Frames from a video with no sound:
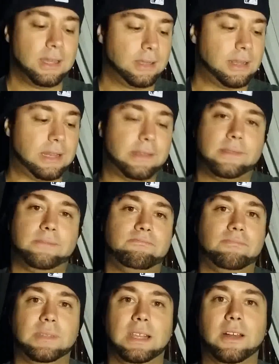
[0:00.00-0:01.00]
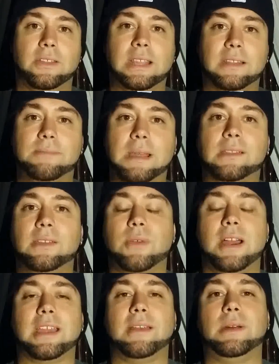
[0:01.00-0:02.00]
That's basically
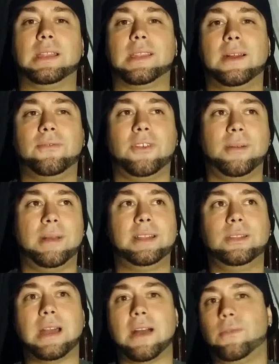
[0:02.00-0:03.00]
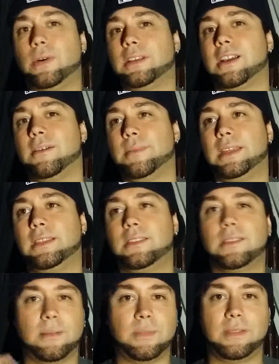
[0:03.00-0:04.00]
where I get my stuff from. I do have one coming,
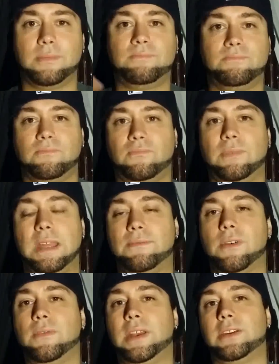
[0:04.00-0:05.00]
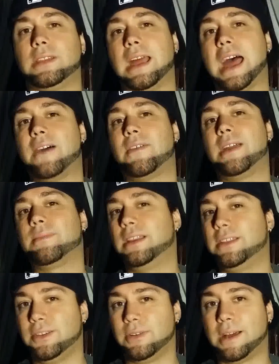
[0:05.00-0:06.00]
some of the info videos I have. I am
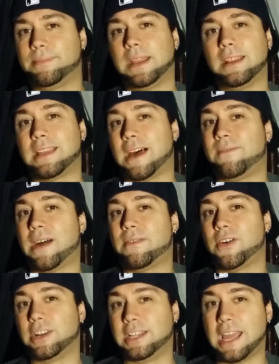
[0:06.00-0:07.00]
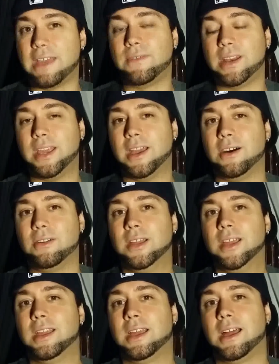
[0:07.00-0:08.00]
going to do an updated top 5 RTA video
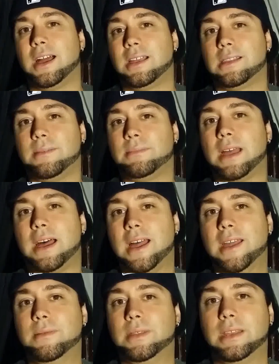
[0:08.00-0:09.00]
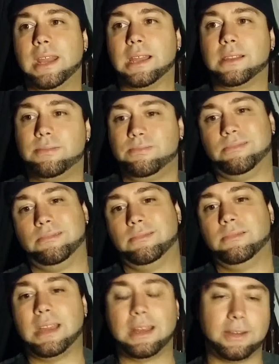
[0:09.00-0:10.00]
sometime in the next,
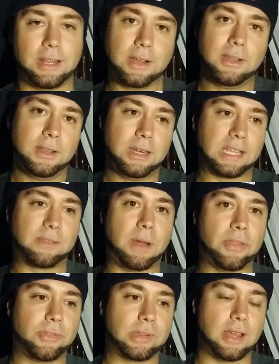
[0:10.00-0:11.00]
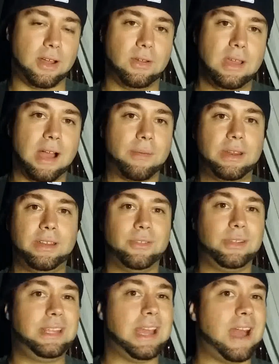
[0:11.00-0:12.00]
I don't know, next month or so. I'm going to
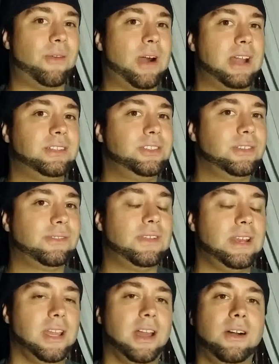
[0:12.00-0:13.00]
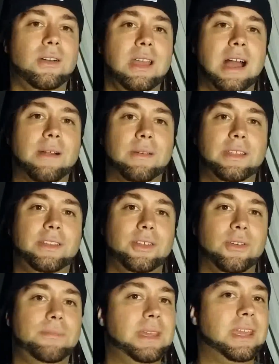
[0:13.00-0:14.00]
do a DIY juice video. I'm going to
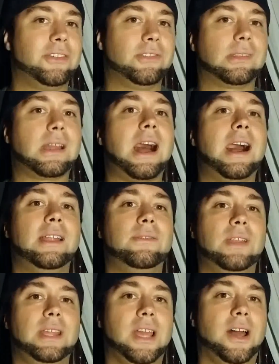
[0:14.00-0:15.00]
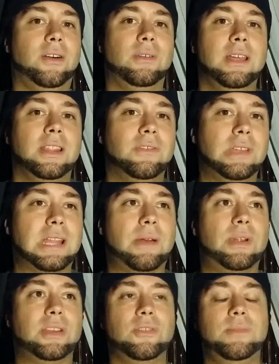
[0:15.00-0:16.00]
do a beginner's guide video. The reason I
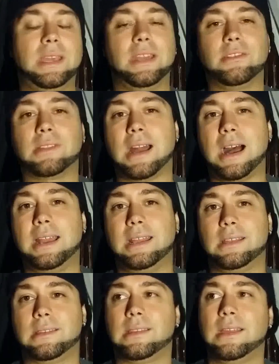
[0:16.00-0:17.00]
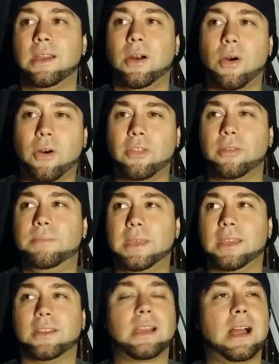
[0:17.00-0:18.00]
want to do a beginner's guide is all the
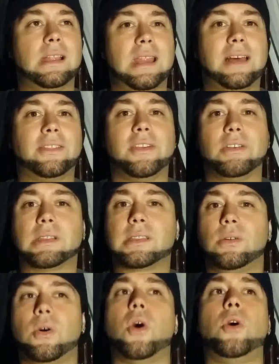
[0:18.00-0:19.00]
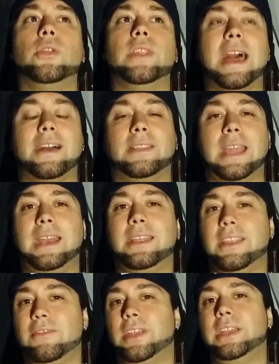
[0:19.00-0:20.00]
beginner guides out there are so old and
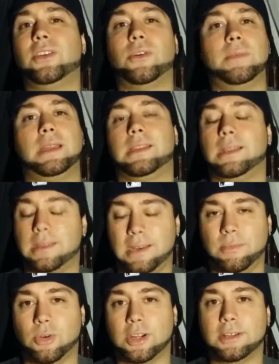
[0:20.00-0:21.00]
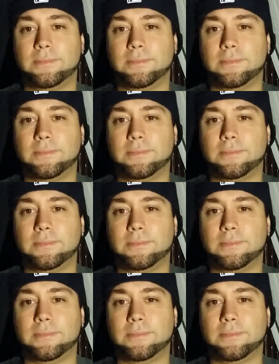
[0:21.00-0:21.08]
outdated, they really don't make sense anymore.